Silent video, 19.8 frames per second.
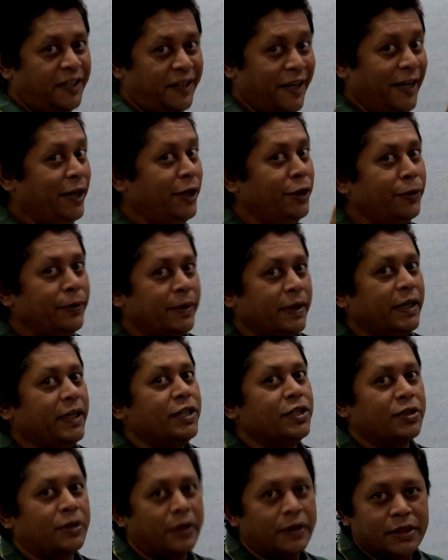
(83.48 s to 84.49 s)
10 Newton
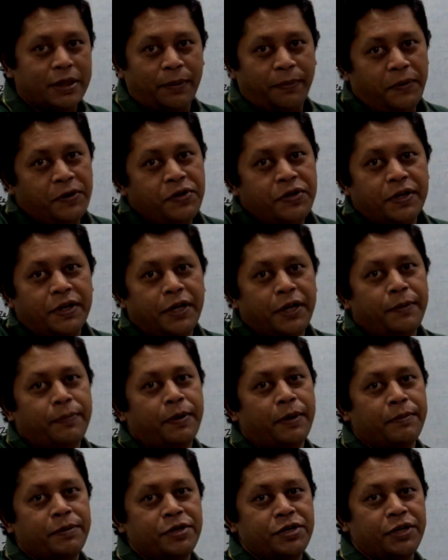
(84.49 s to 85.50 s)
is not sufficient
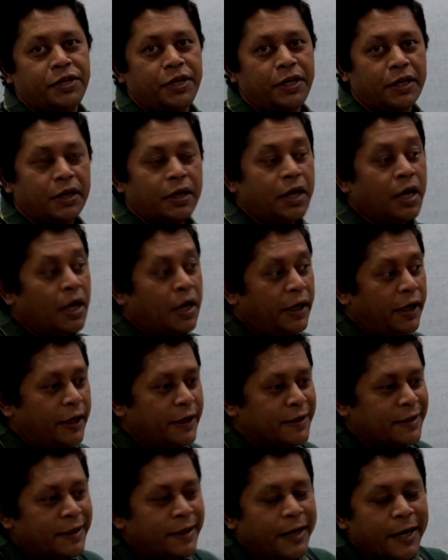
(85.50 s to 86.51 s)
information here.
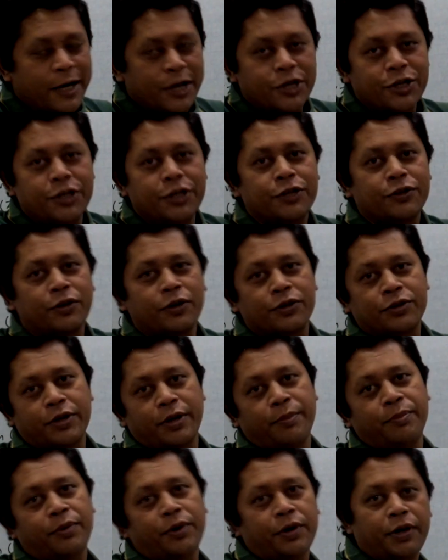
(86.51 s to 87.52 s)
Its direction is also
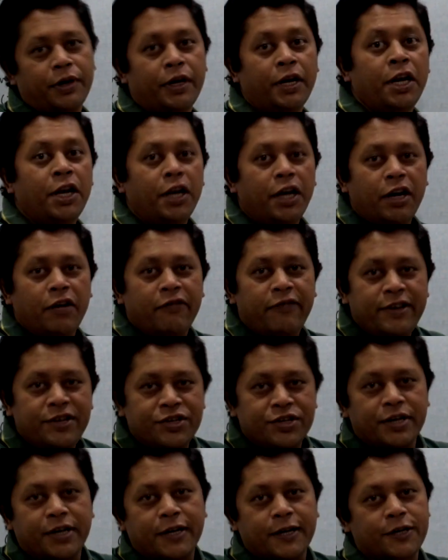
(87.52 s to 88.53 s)
important. In
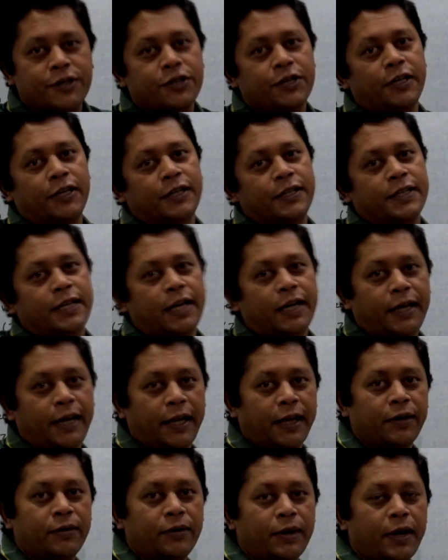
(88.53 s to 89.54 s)
which direction it is
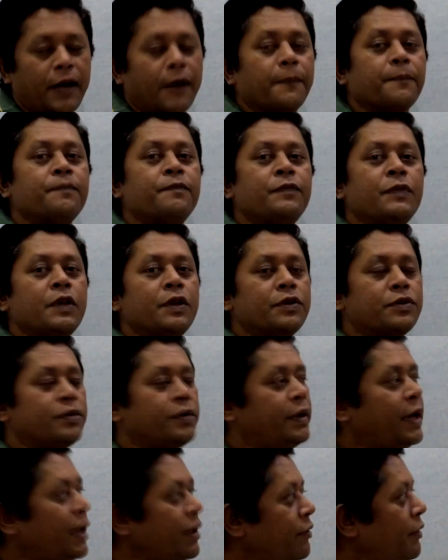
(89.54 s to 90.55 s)
acting. Okay.
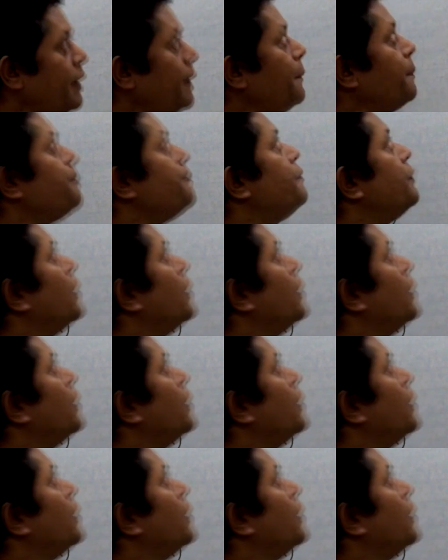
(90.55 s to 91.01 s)
So that way,